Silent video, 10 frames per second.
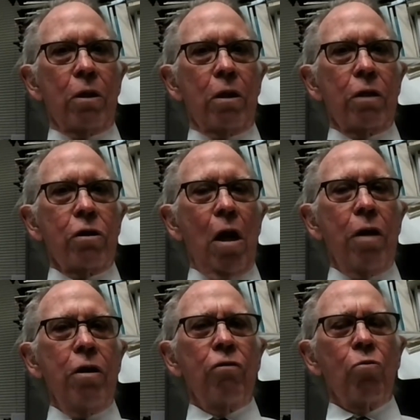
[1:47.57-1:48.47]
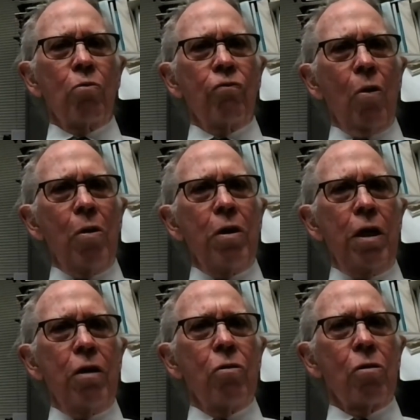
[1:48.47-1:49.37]
The Chinese were very
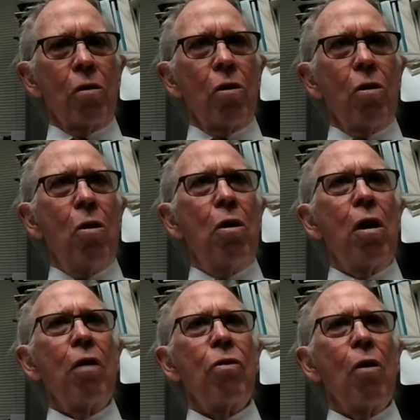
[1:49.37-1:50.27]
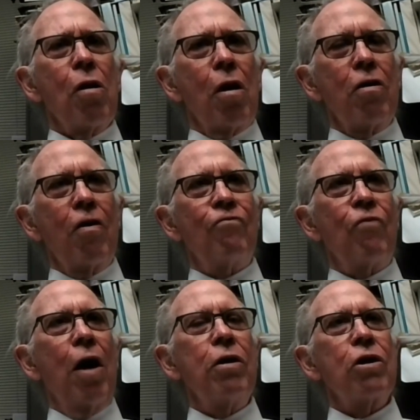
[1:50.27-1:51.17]
eager to learn, and I thought I'd
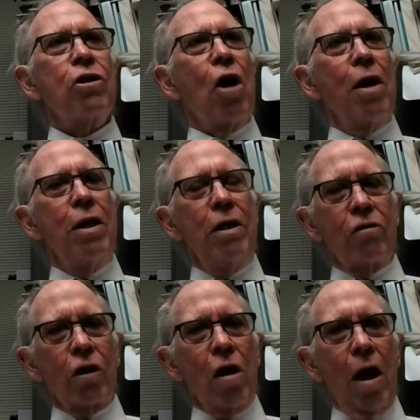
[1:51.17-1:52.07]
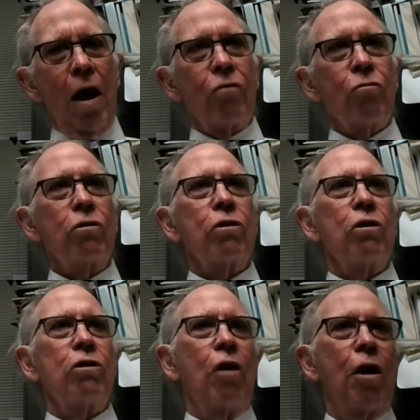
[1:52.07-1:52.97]
invite a Chinese psychiatrist
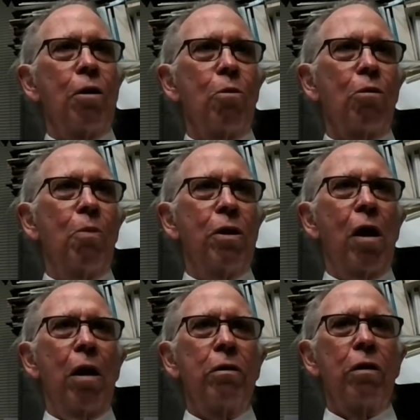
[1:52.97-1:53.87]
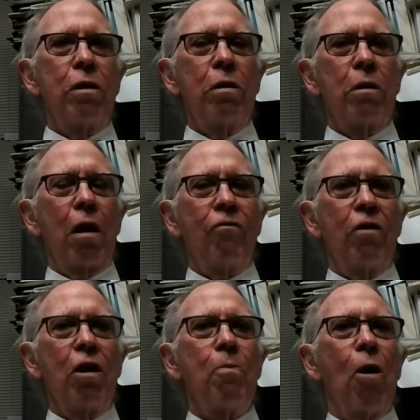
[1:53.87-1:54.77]
to study with me. I didn't have
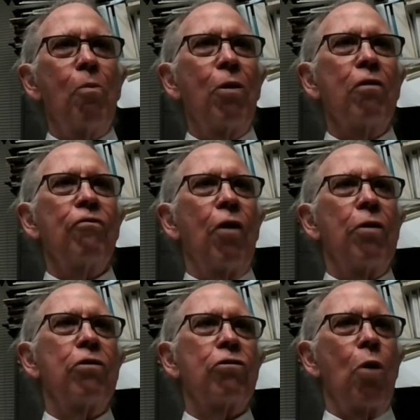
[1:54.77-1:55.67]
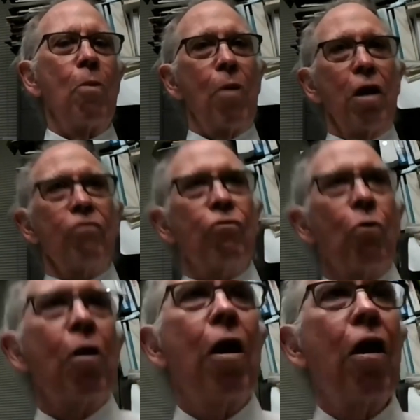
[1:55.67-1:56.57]
any public funds, so I paid
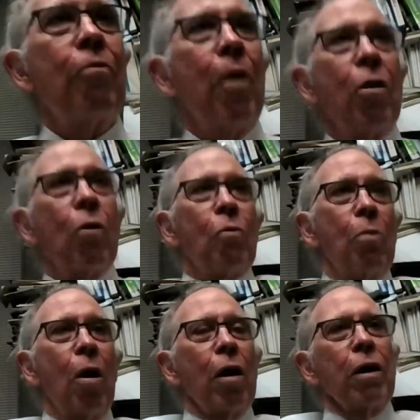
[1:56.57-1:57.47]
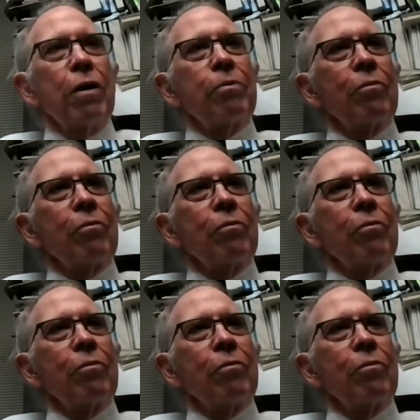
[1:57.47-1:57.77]
for it out of my own pocket.